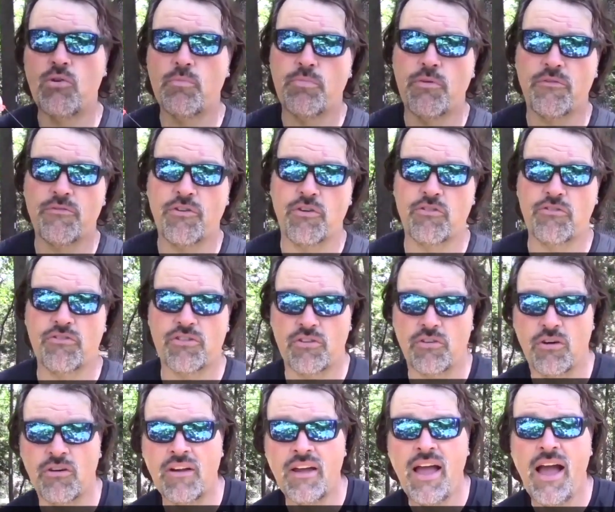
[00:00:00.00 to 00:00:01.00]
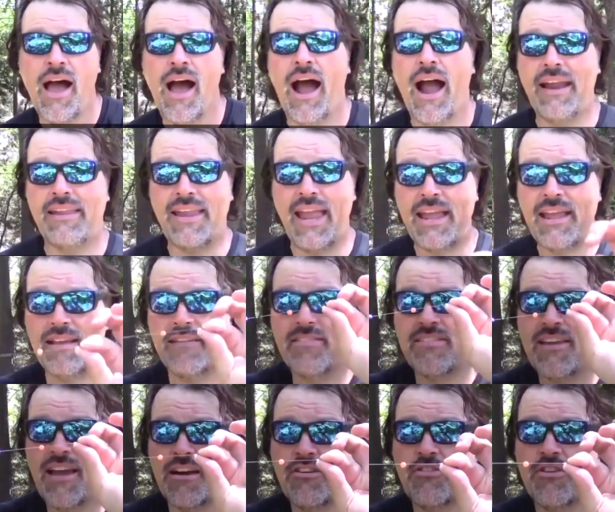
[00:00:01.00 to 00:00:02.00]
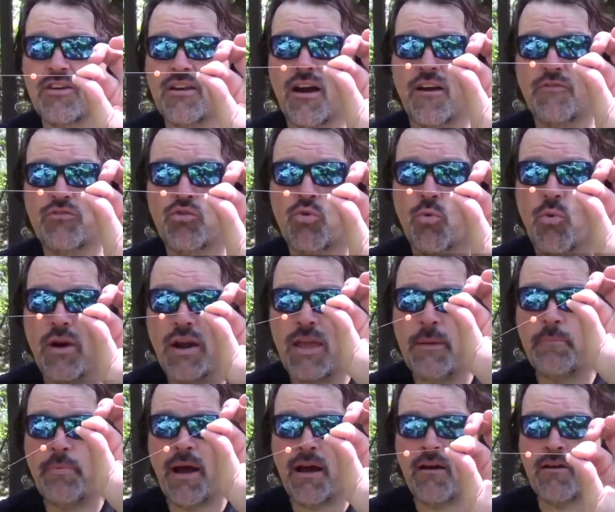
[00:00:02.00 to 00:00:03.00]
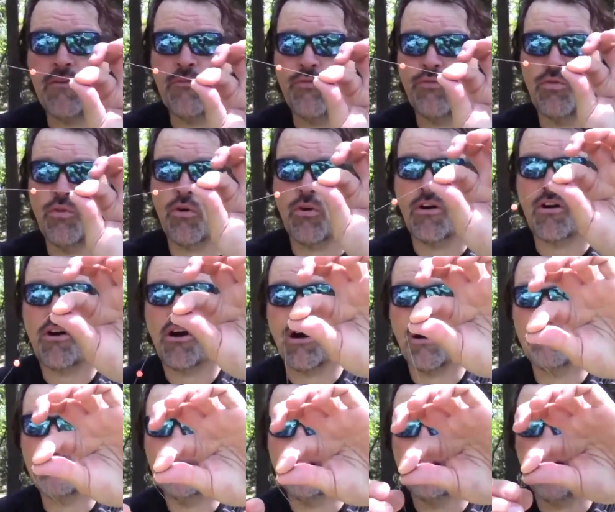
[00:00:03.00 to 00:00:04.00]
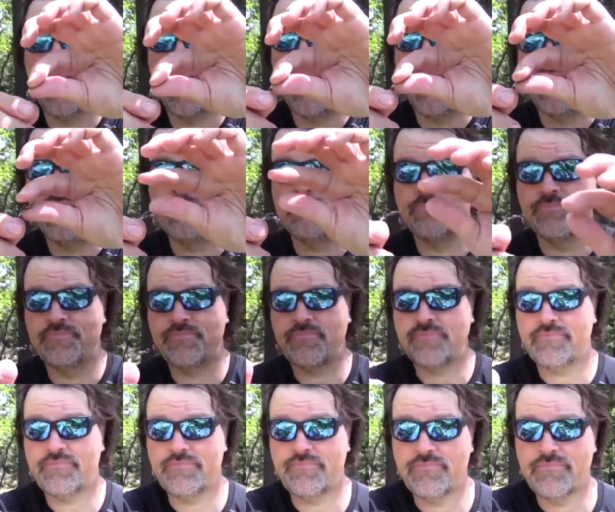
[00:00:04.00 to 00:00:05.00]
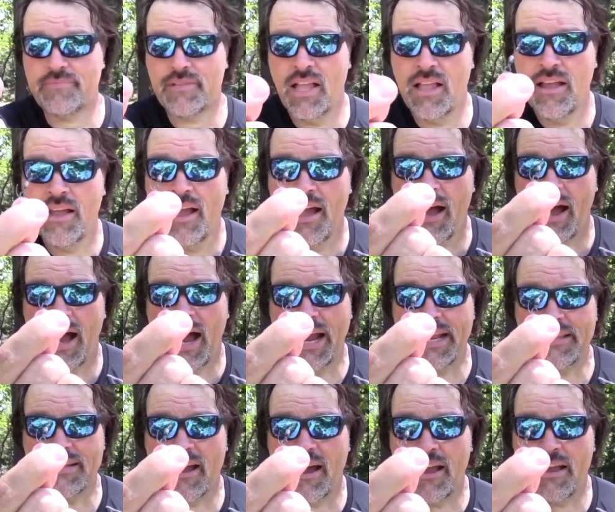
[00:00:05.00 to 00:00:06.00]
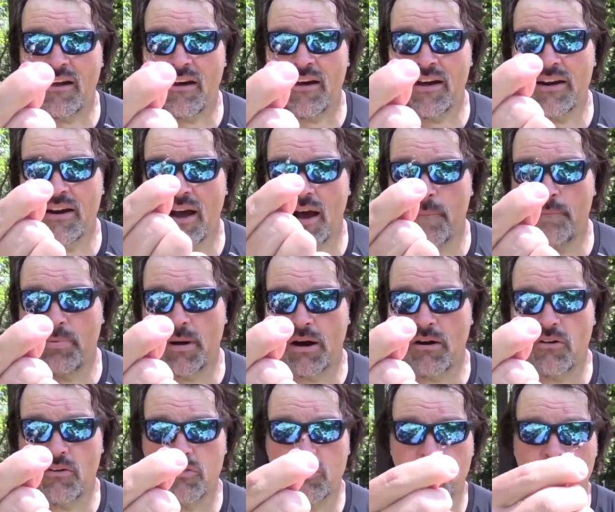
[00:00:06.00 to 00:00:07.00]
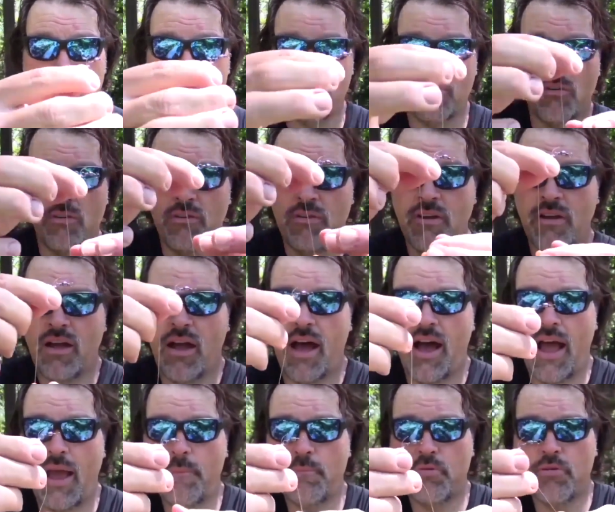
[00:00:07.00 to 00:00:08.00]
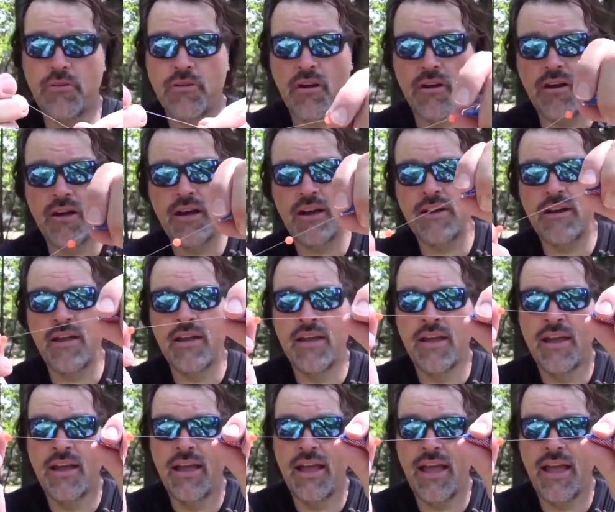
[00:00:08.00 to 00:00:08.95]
super versatile. I take a section of 20-pound fluorocarbon line. I tie on a barrel swivel. I put on